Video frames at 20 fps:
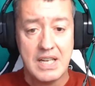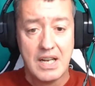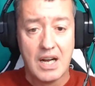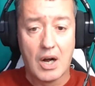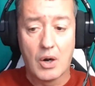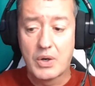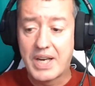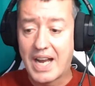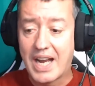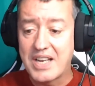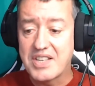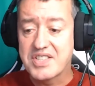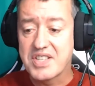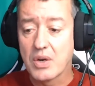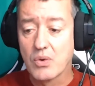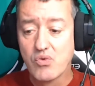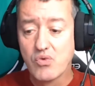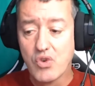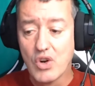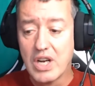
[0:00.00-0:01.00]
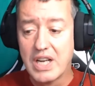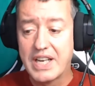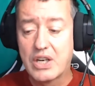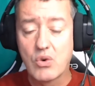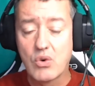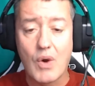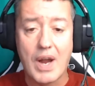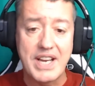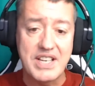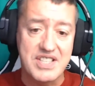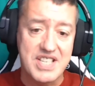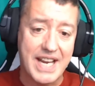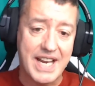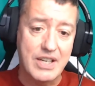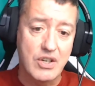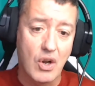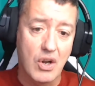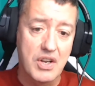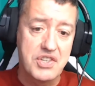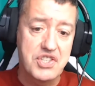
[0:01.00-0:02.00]
Okay, so really great
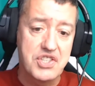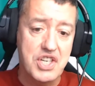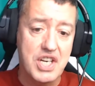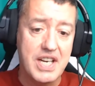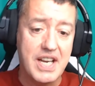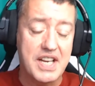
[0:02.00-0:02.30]
technology.